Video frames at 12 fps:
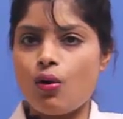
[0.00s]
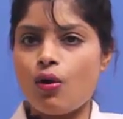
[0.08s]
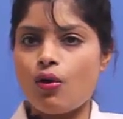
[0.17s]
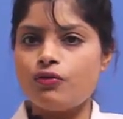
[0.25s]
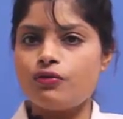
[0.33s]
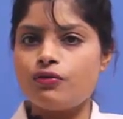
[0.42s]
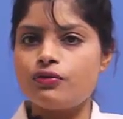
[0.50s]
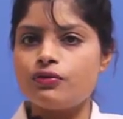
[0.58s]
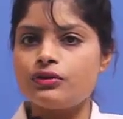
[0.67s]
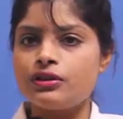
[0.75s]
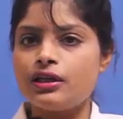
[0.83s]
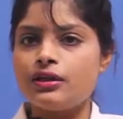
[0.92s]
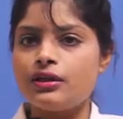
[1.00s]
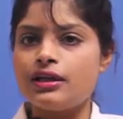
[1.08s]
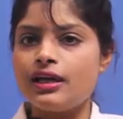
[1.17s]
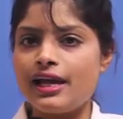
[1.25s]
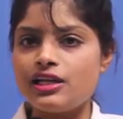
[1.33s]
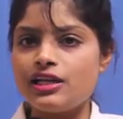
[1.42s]
of the
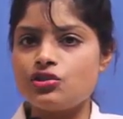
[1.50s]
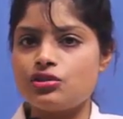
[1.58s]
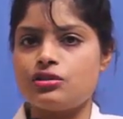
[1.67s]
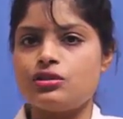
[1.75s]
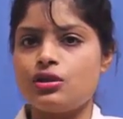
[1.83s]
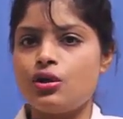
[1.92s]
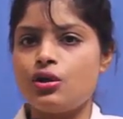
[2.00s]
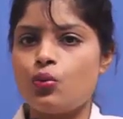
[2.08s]
agents